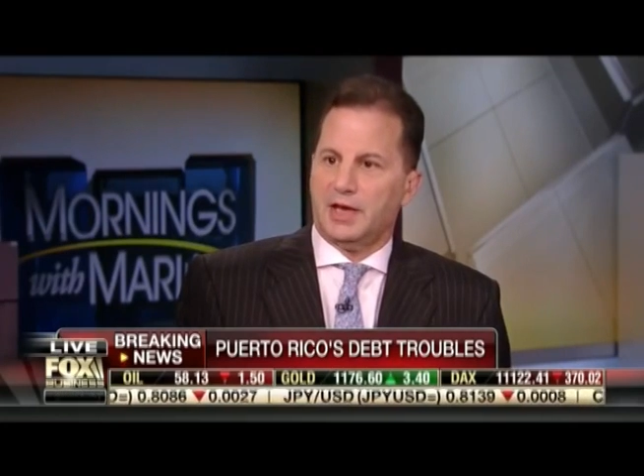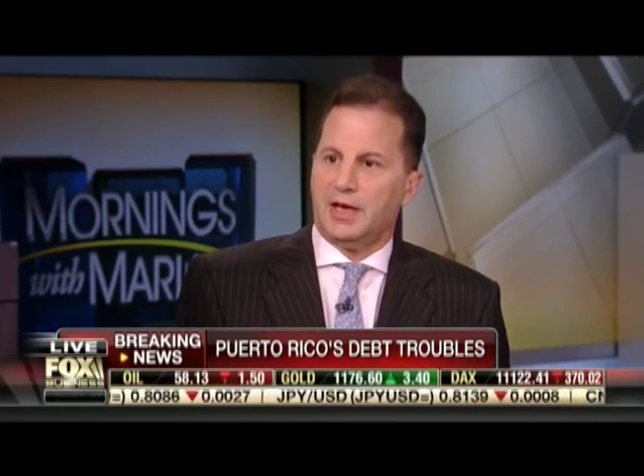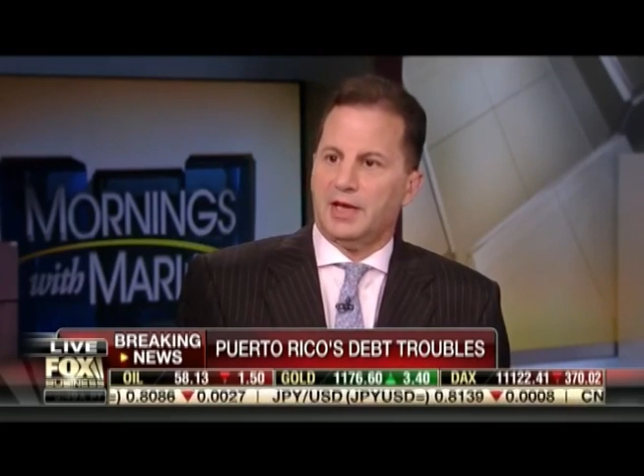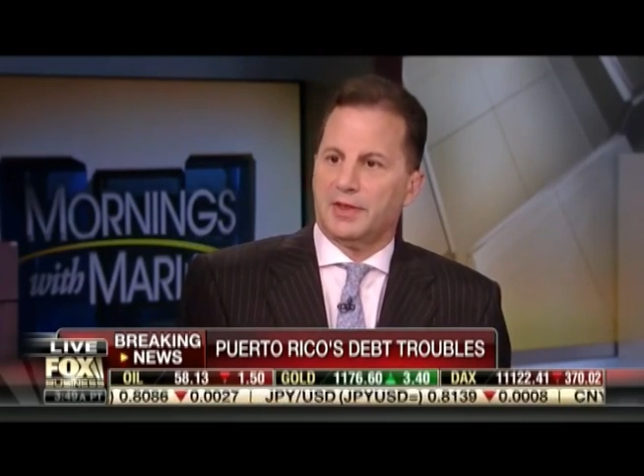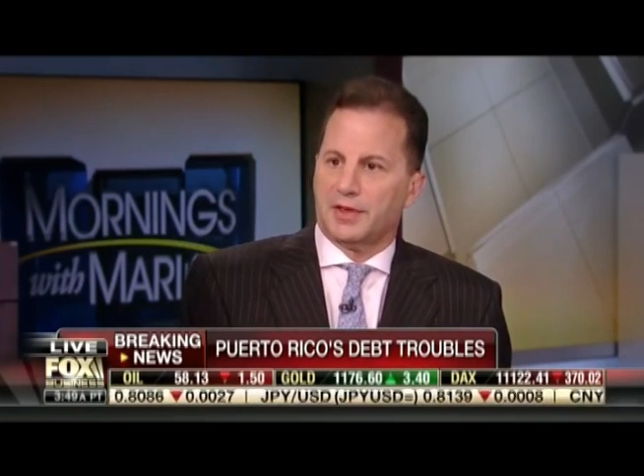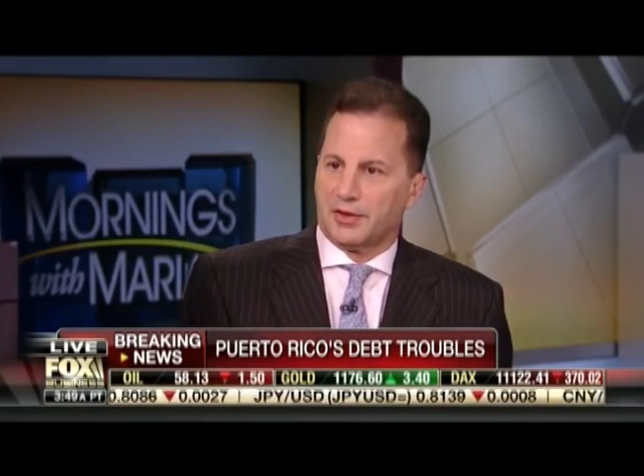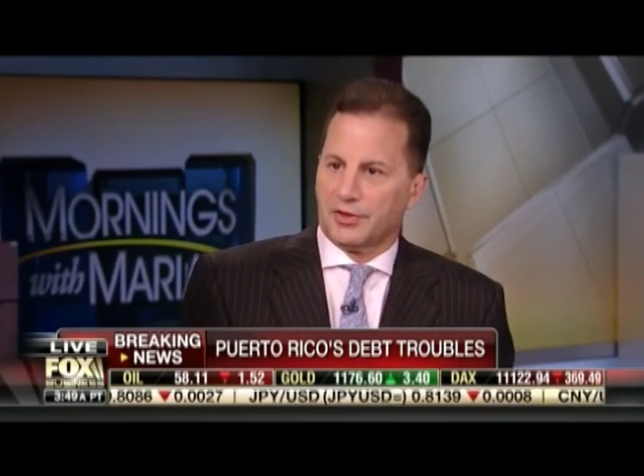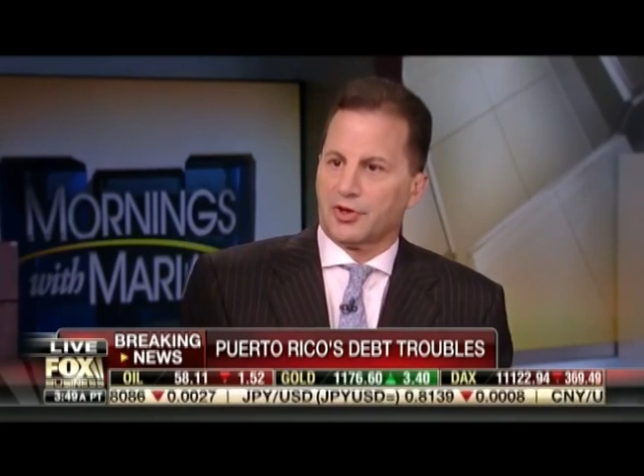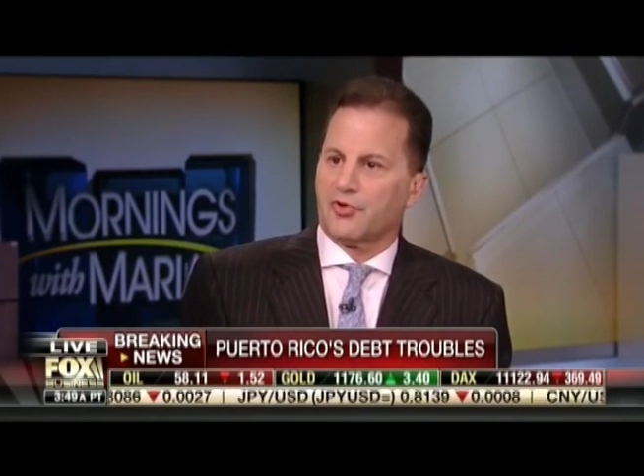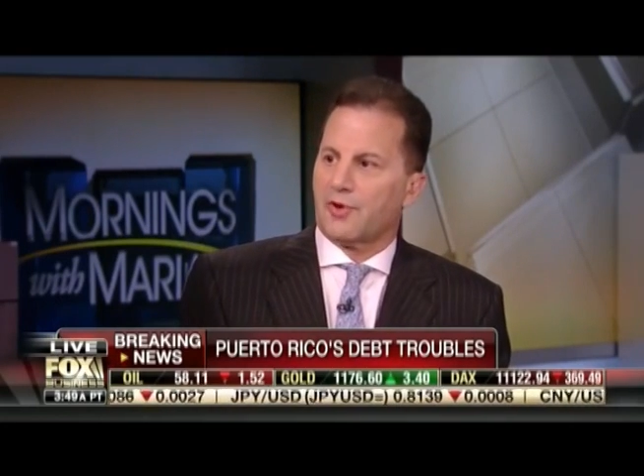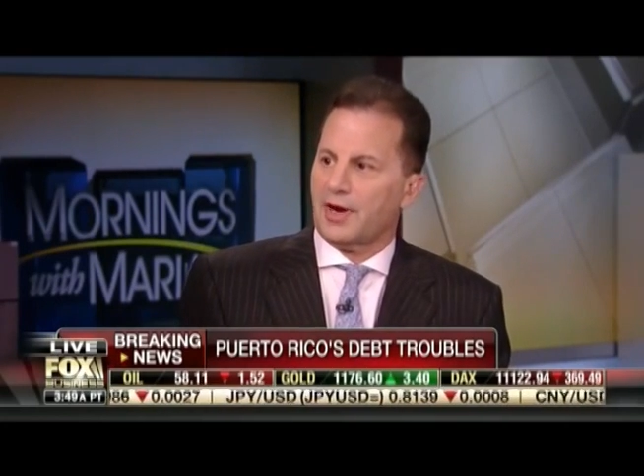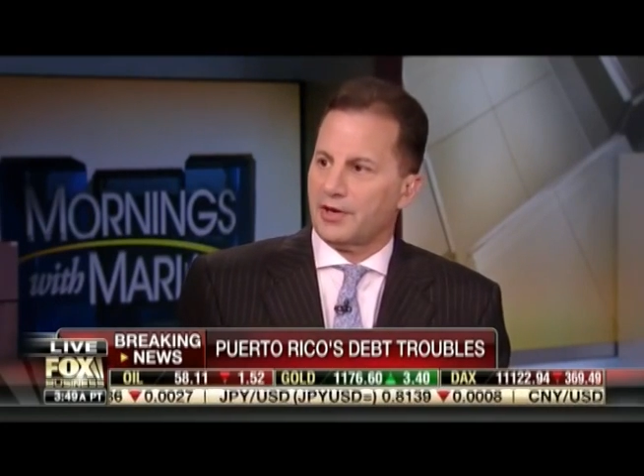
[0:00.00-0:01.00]
The
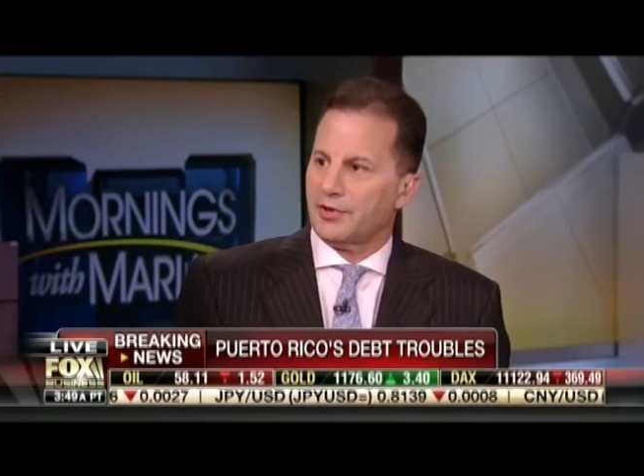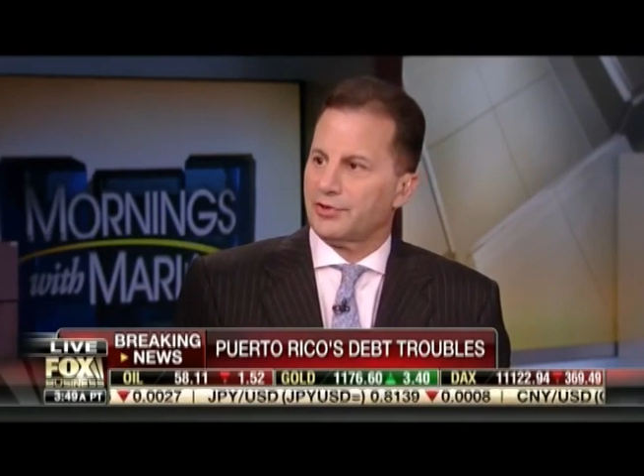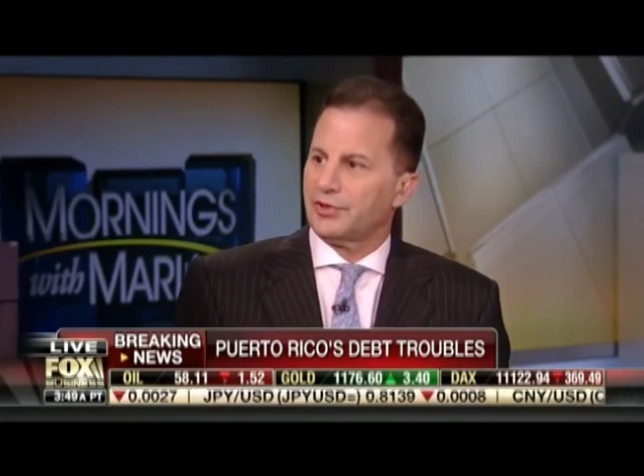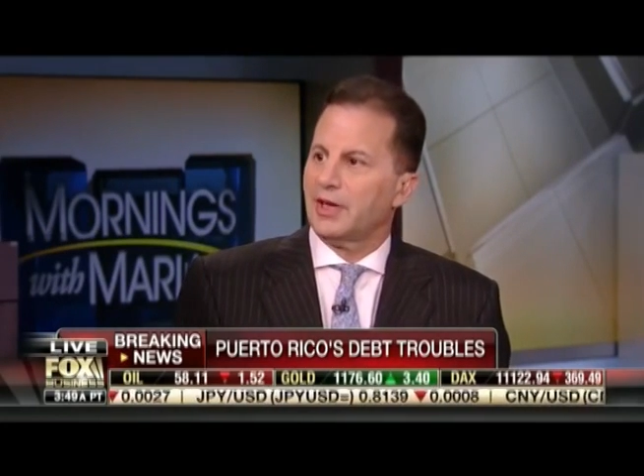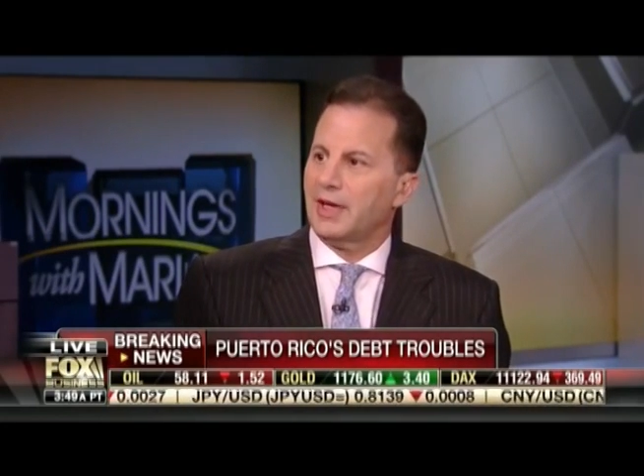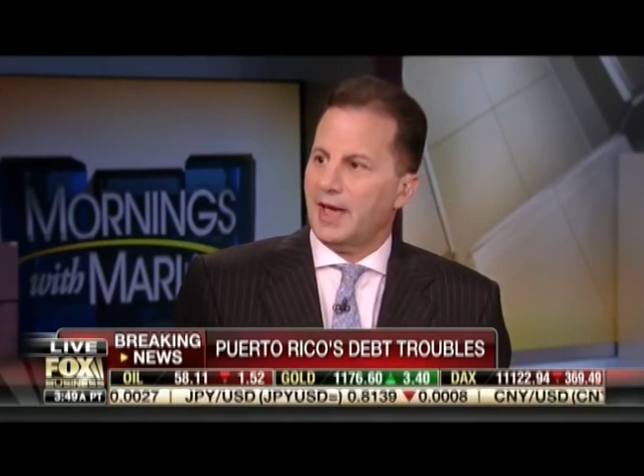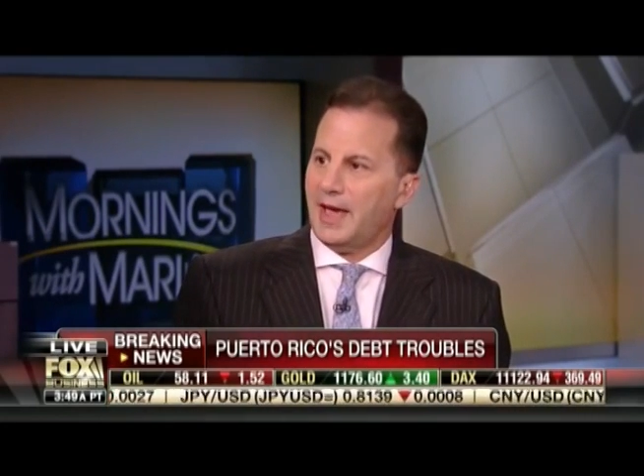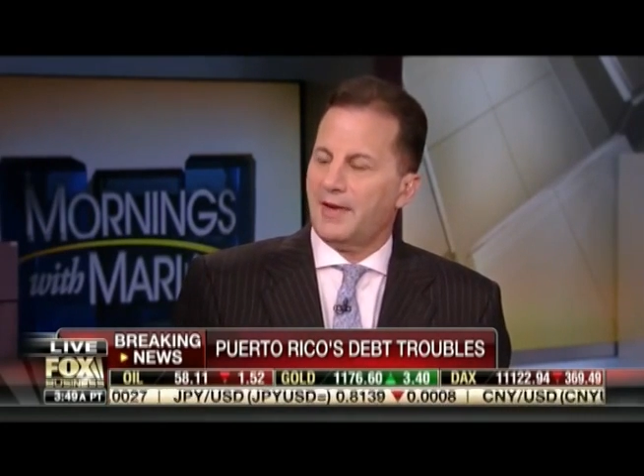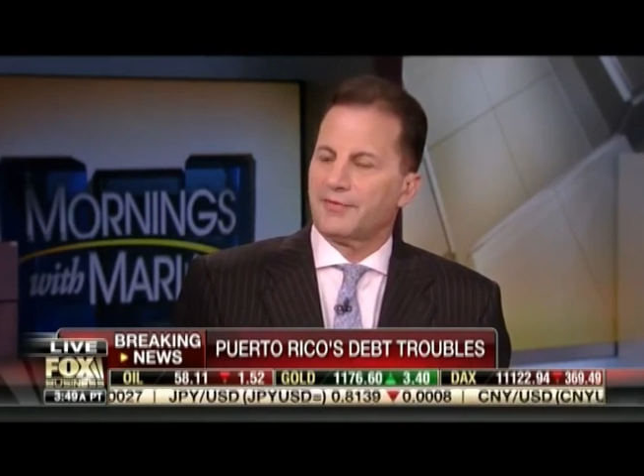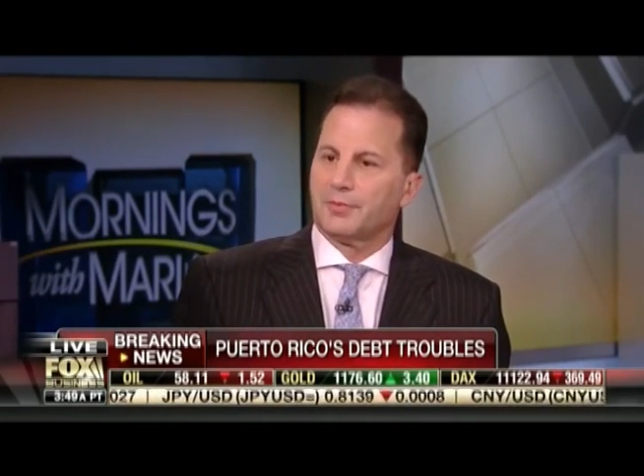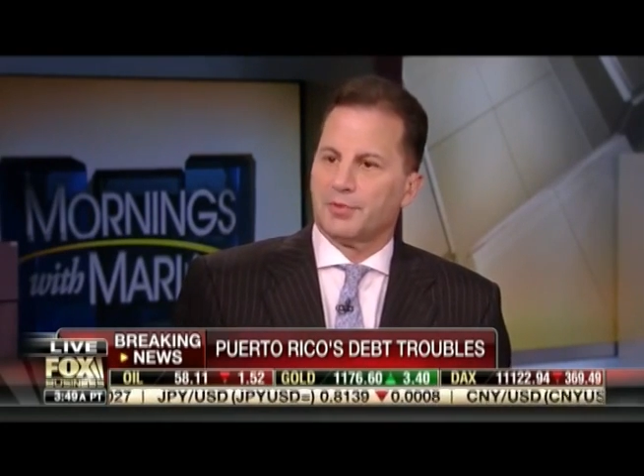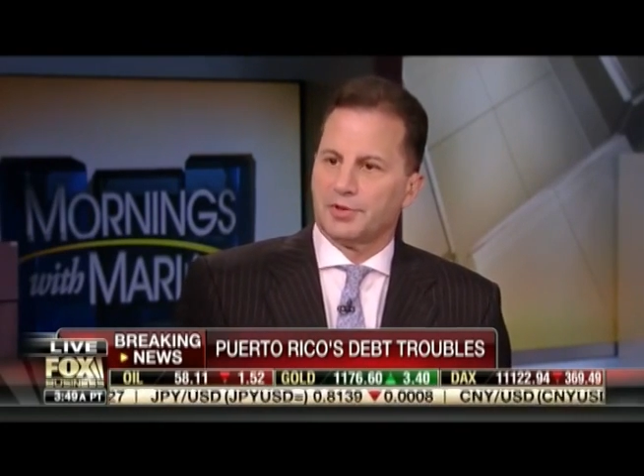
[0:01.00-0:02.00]
creditors
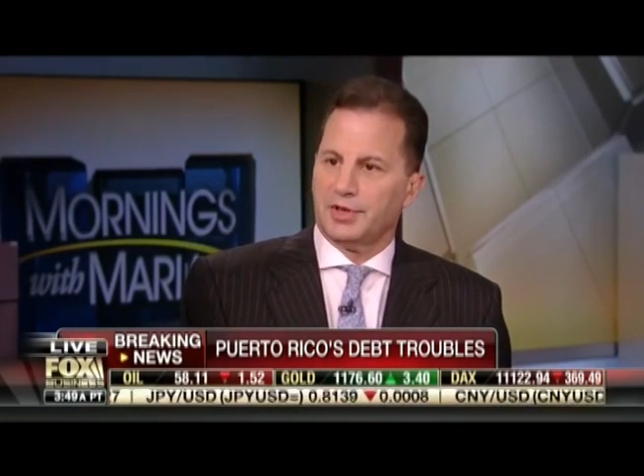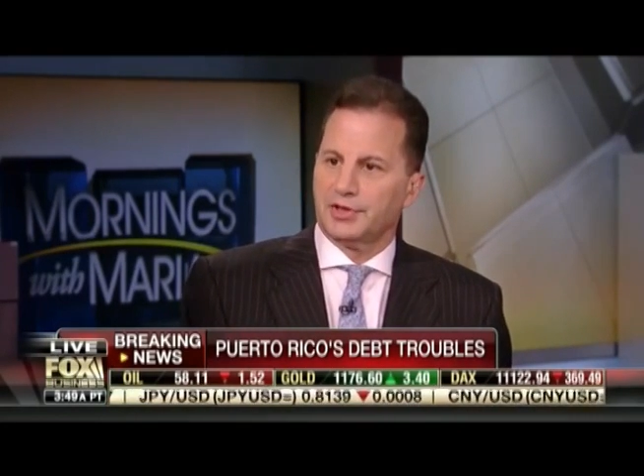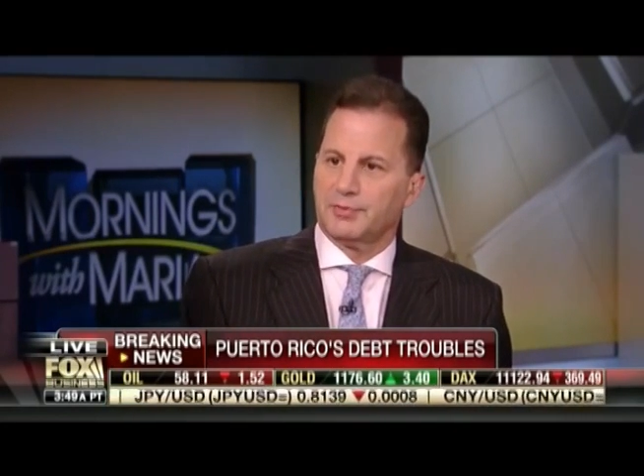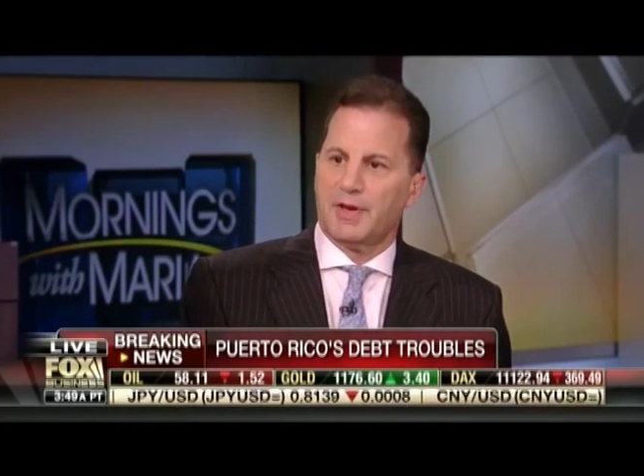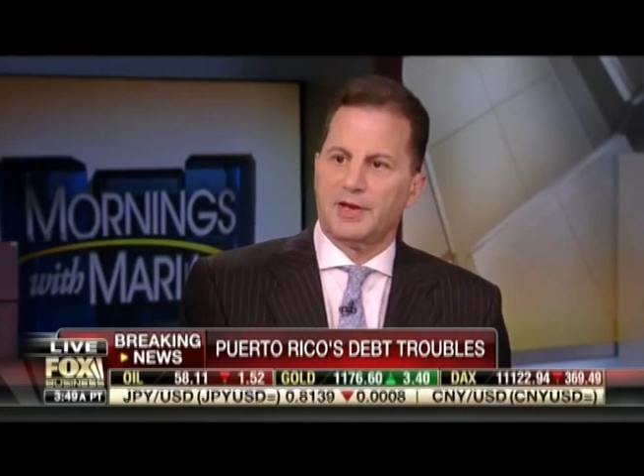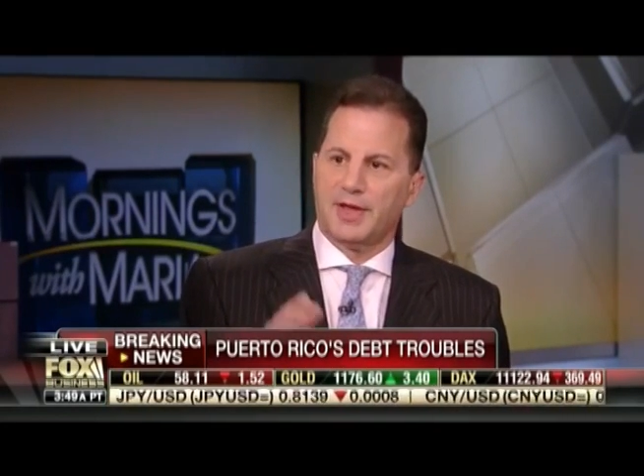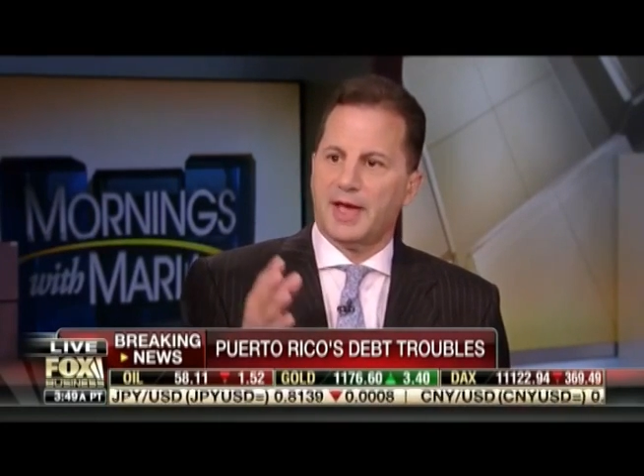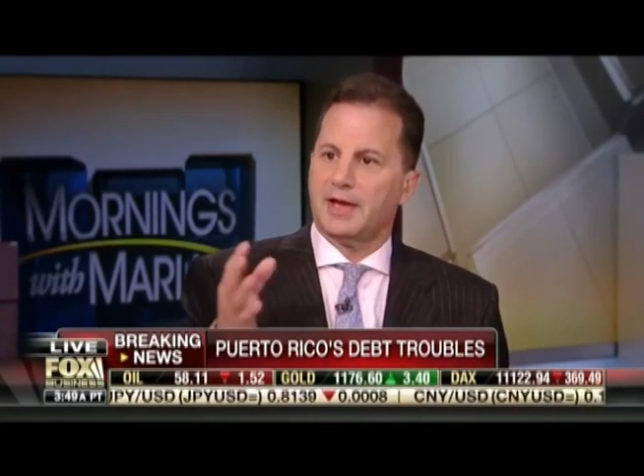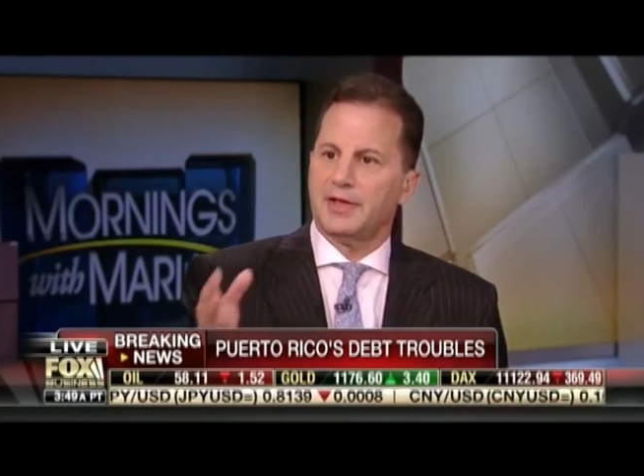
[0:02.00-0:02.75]
have to participate in that,